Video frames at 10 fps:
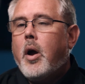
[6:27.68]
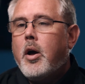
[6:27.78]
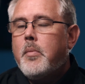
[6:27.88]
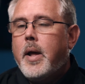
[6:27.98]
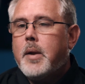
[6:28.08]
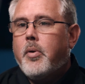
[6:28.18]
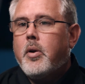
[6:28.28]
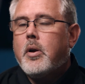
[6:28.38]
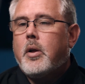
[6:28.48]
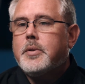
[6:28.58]
automatic
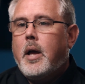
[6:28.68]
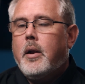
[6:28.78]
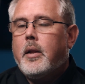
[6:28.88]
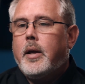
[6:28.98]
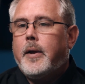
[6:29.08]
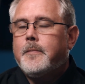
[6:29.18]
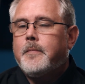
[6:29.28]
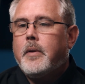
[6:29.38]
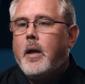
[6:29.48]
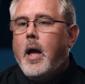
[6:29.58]
protocol tunneling
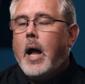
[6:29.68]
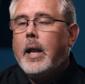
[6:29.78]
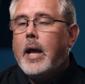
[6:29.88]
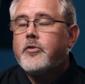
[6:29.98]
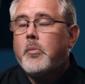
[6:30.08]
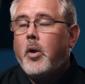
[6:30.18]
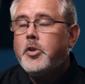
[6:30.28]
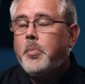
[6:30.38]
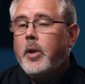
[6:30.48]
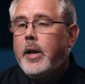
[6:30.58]
allows for
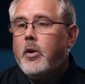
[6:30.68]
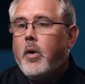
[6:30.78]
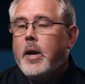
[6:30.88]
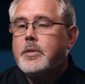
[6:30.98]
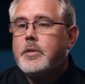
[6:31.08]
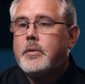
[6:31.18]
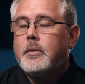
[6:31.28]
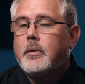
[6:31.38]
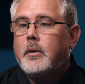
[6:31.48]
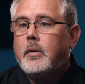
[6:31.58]
multiple ingress
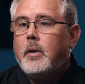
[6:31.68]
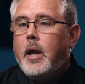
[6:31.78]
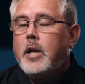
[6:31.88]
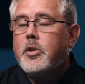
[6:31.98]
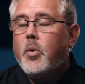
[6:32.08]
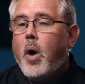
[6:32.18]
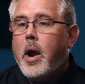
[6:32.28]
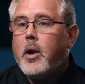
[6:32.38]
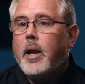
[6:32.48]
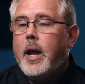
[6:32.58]
into the
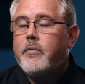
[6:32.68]
wired LAN